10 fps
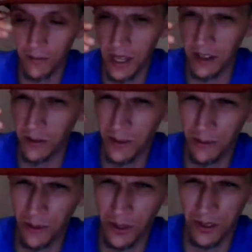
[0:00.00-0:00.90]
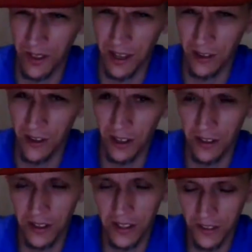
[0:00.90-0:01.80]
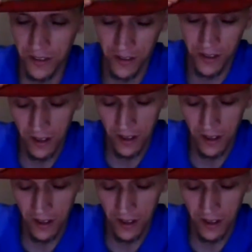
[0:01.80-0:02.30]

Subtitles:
man, you've been working that long on this.